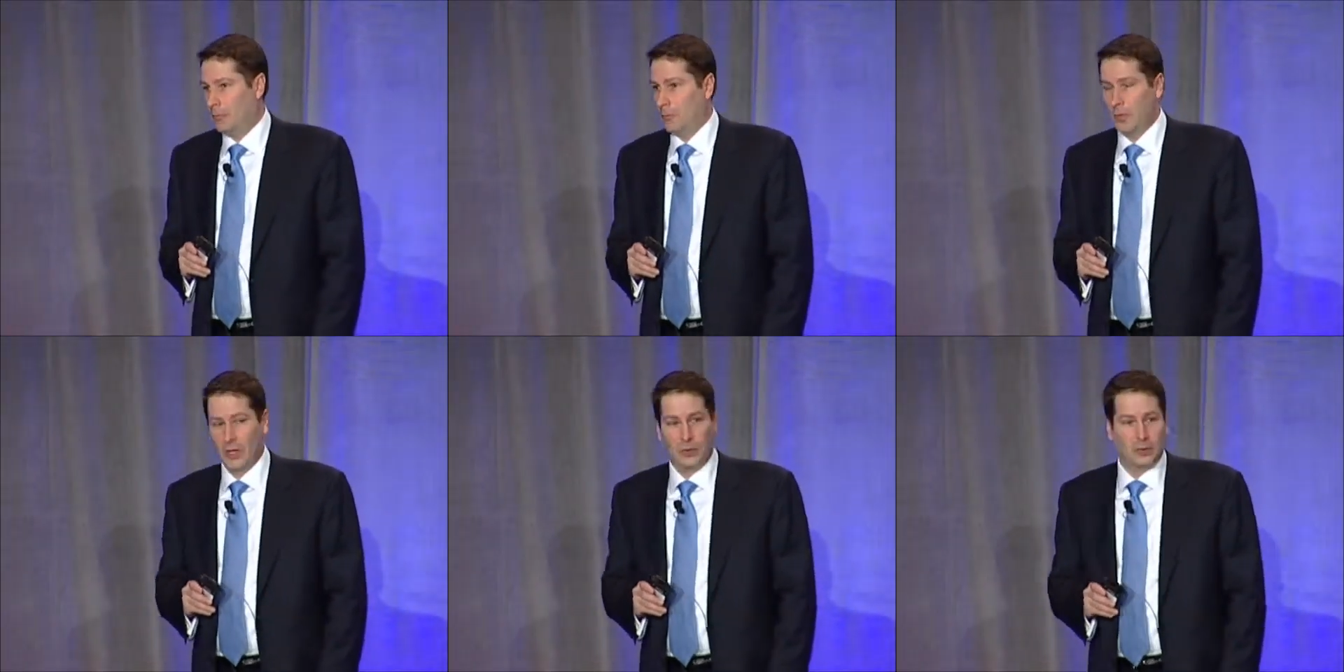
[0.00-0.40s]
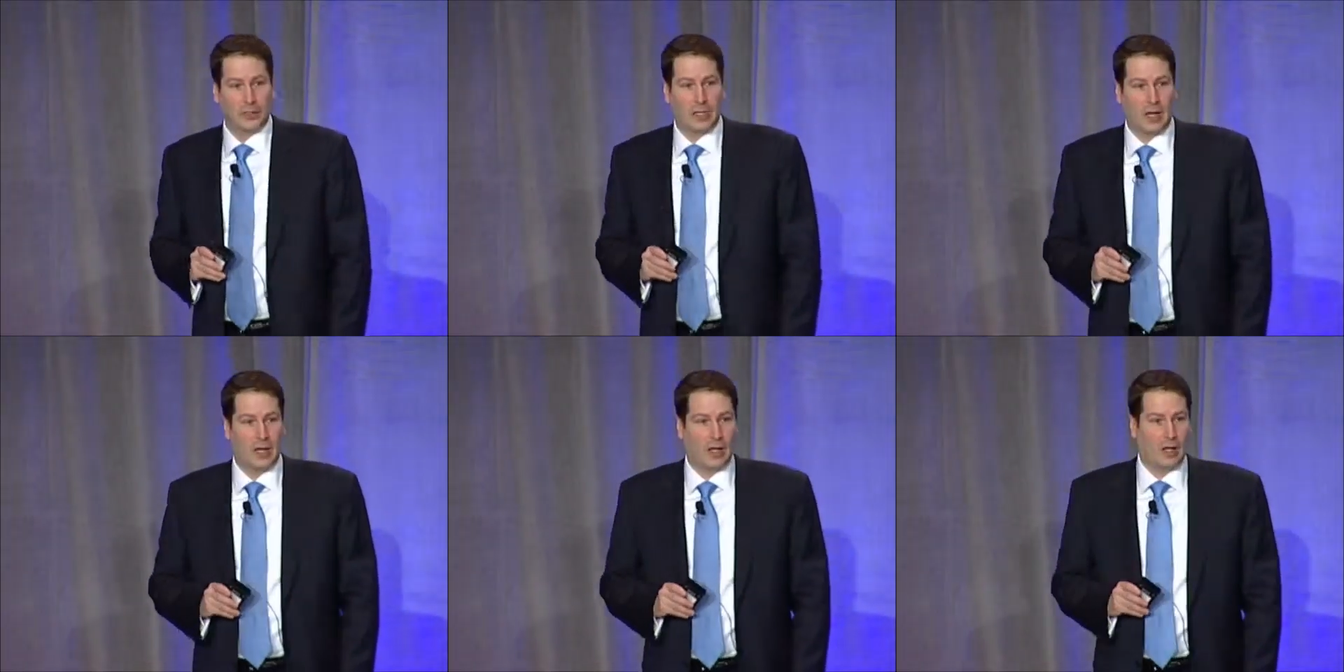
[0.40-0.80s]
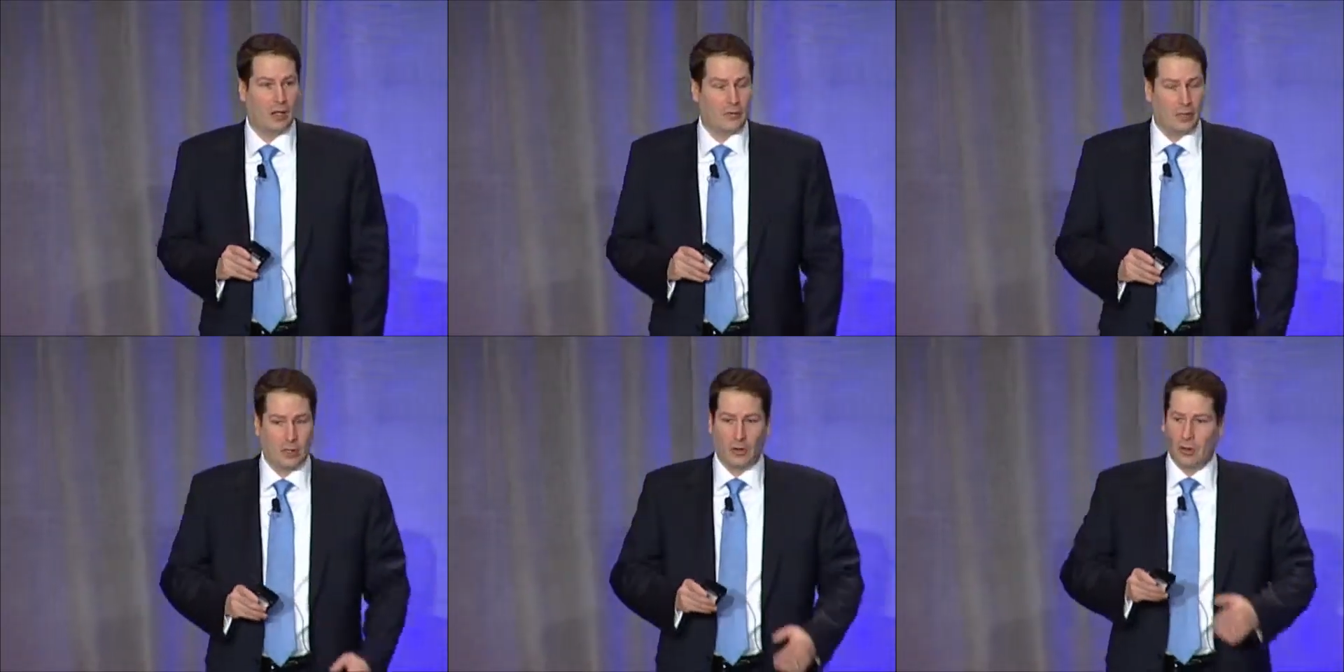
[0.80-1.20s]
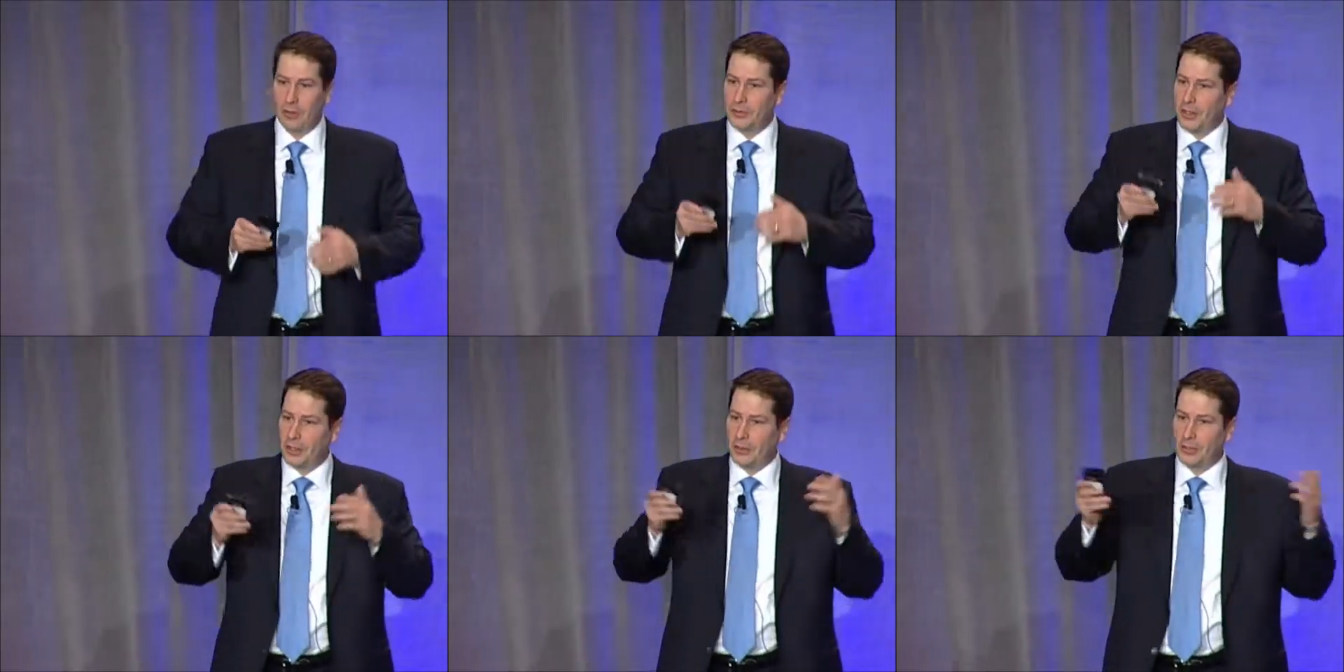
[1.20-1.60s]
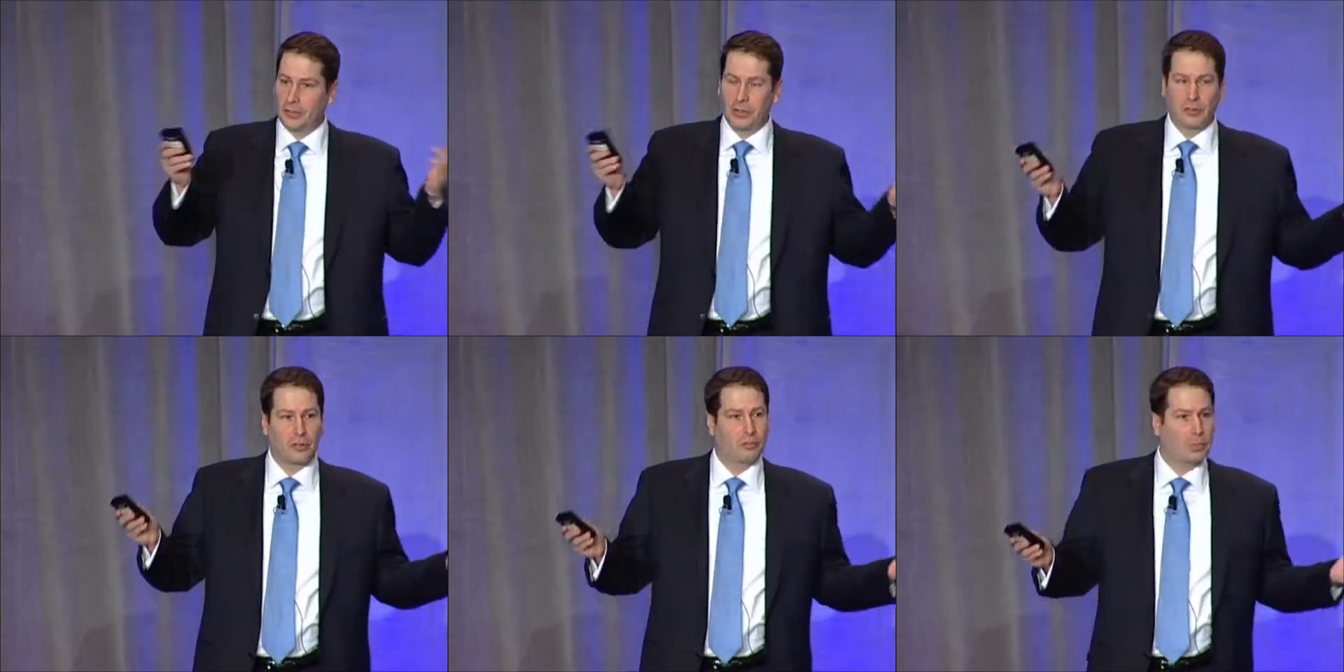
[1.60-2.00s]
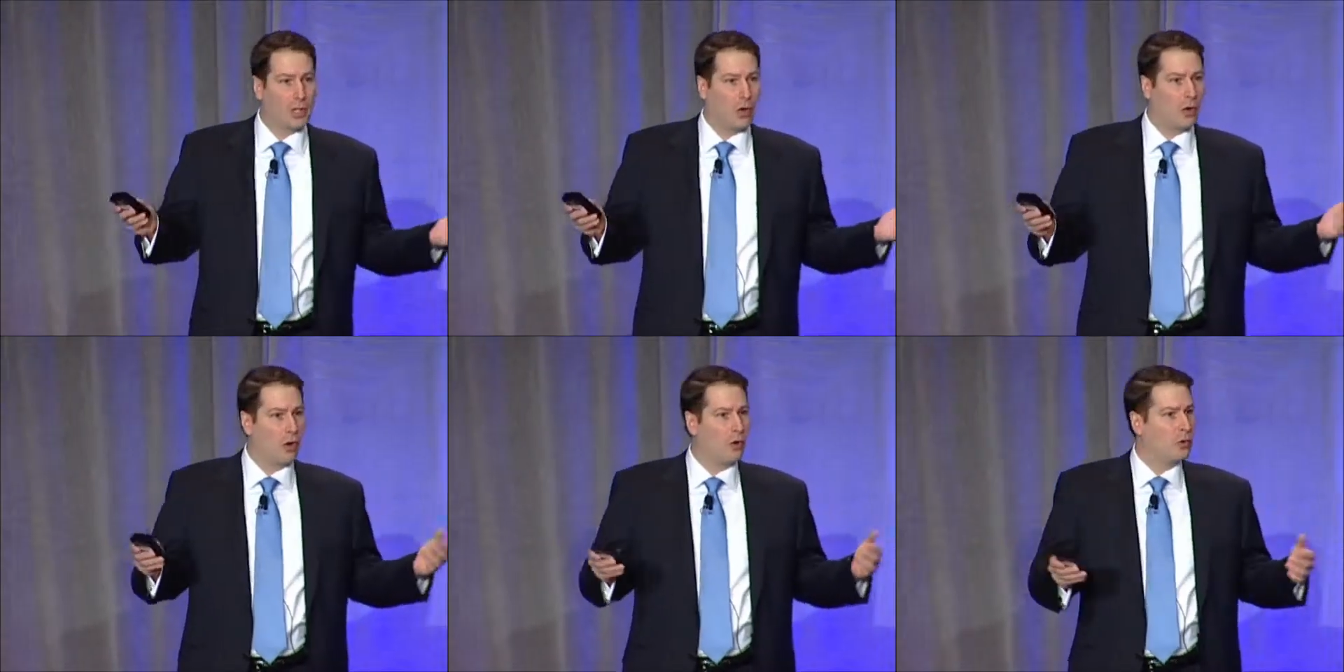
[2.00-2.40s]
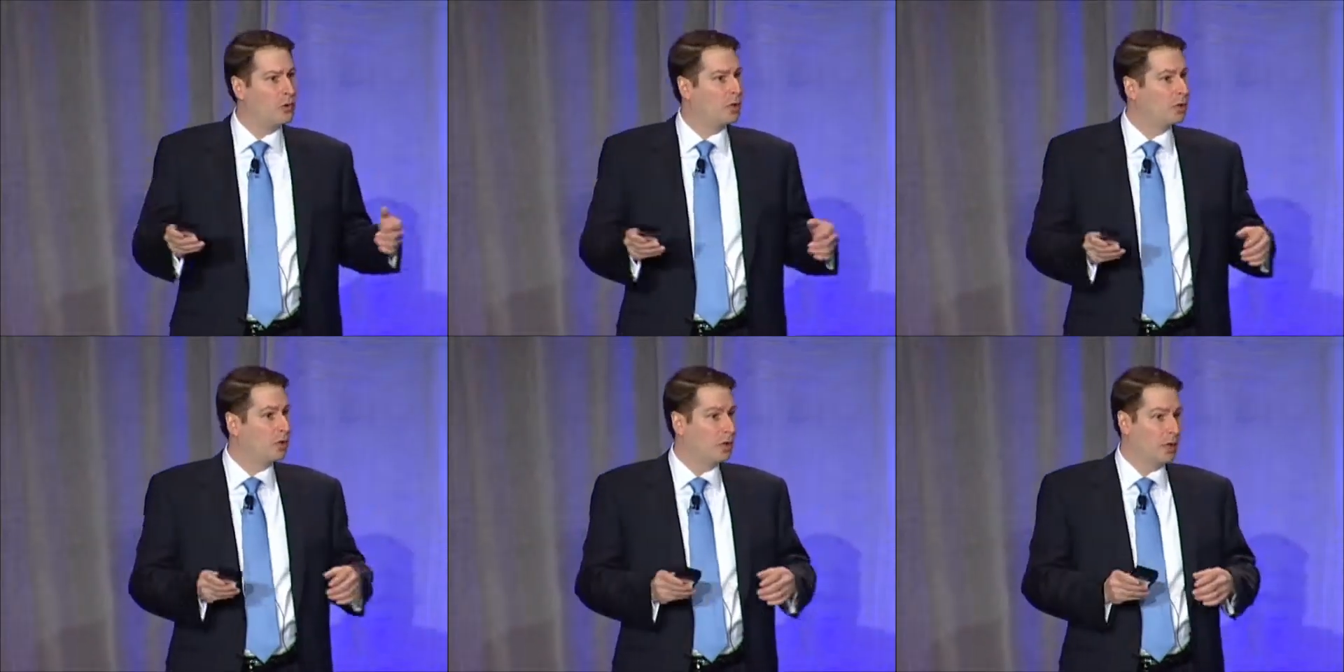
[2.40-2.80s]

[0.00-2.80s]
We only had the call centers explode.